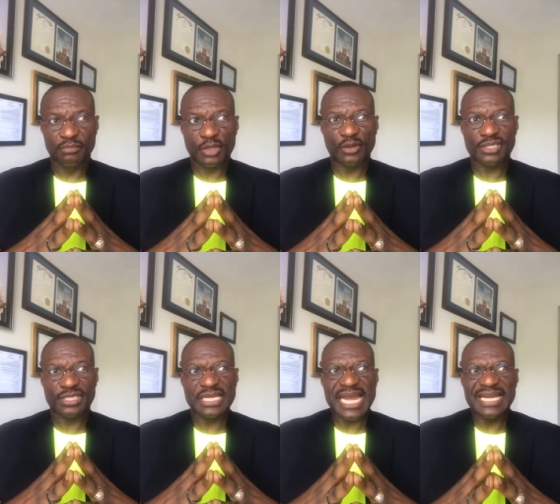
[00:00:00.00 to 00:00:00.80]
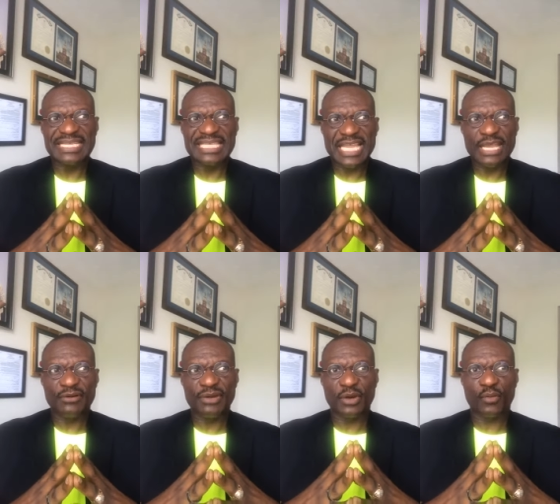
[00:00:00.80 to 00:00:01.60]
Because that is the
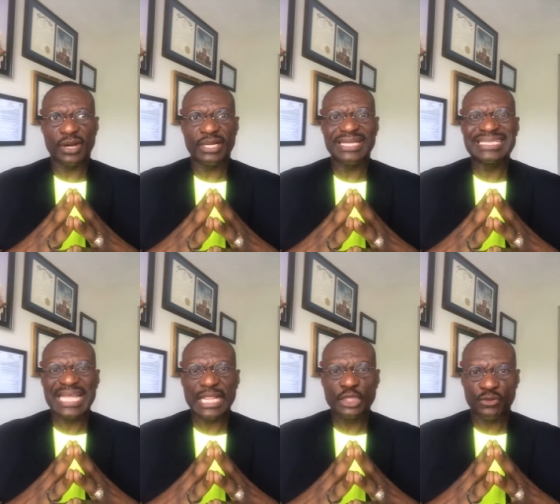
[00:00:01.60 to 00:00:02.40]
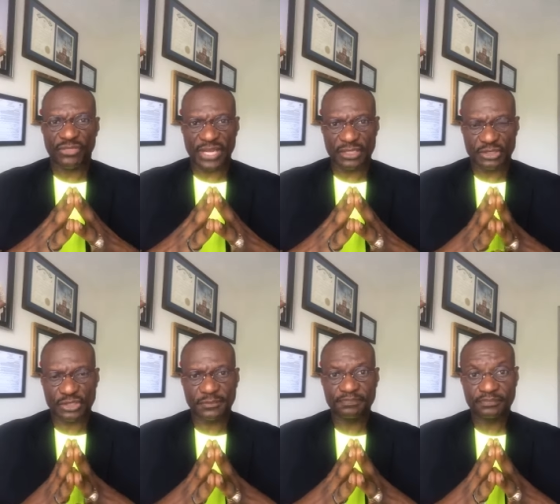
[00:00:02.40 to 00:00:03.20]
area where they tell you things.